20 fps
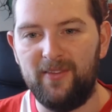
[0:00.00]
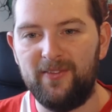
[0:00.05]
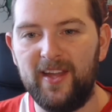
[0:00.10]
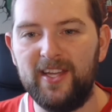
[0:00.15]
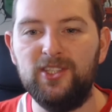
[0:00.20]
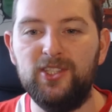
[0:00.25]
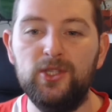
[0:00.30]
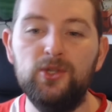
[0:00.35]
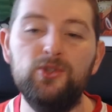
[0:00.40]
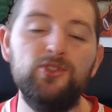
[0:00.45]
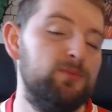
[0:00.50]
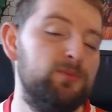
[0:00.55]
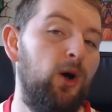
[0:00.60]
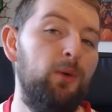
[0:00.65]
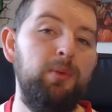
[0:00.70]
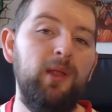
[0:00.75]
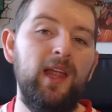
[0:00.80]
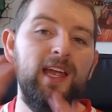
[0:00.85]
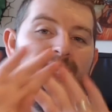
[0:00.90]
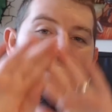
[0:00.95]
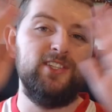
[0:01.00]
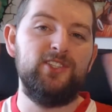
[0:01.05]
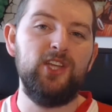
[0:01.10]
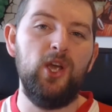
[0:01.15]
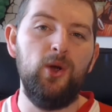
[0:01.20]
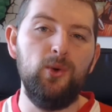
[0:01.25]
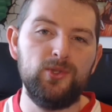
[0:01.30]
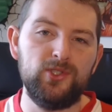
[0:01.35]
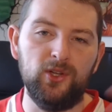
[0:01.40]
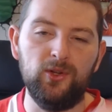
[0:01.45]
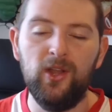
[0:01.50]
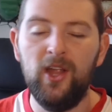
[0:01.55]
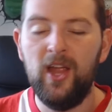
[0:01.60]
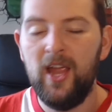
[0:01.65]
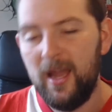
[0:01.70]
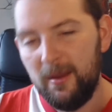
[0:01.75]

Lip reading: They used more players in total,